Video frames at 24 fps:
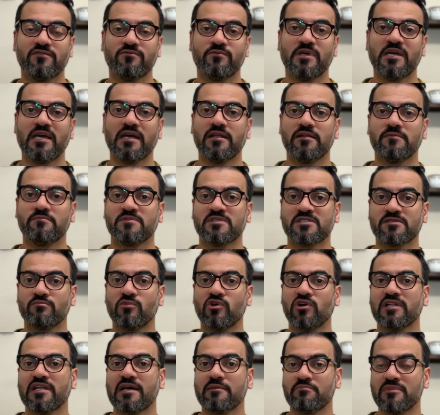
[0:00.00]
we help
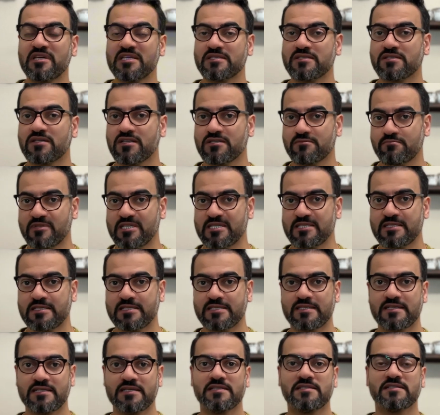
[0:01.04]
small and mid-sized
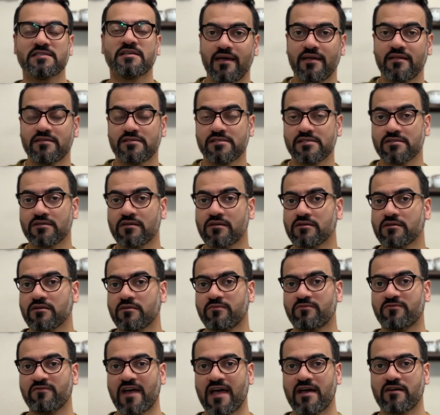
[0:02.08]
businesses and startup
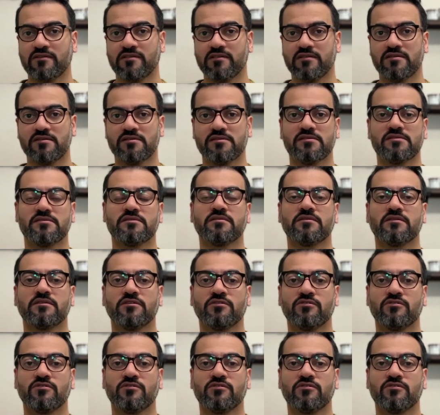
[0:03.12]
founders